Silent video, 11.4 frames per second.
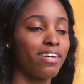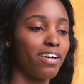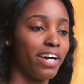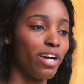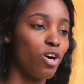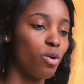
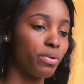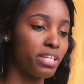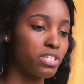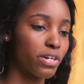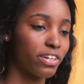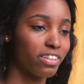I always
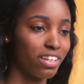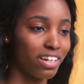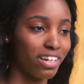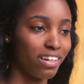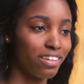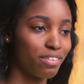heard
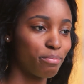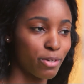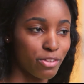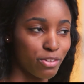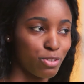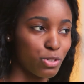like
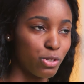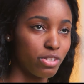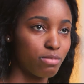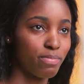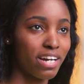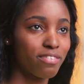birth control is
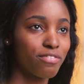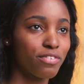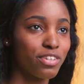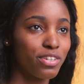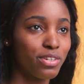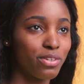bad for
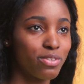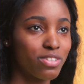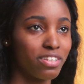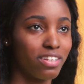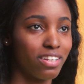you, it's gonna